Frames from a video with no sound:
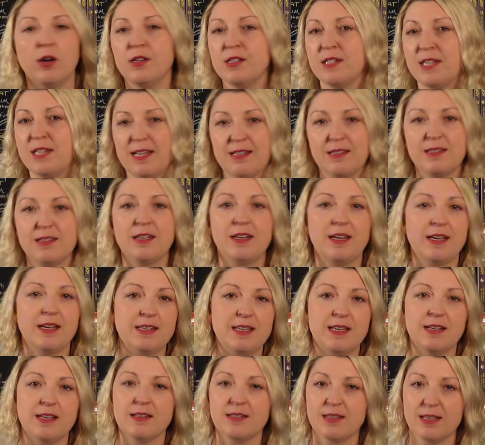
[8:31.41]
untested
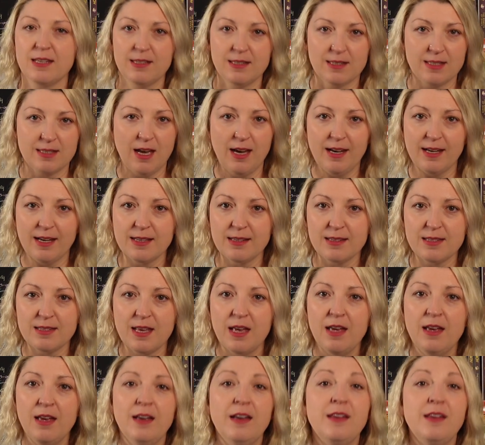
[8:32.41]
ideas in science.